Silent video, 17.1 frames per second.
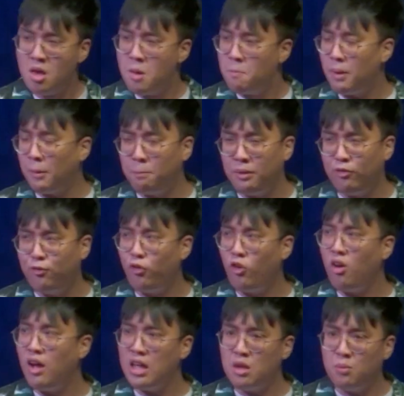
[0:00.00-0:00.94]
But
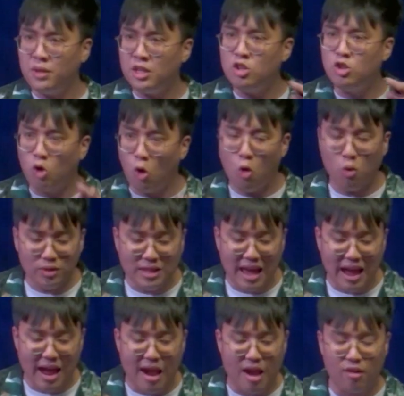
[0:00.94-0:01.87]
before I even go
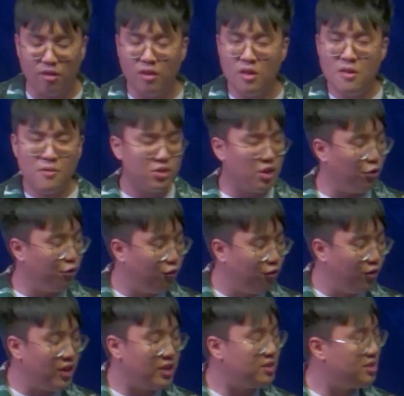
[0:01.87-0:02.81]
there, the
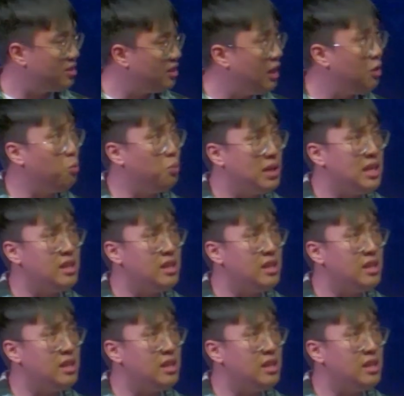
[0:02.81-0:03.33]
first thing we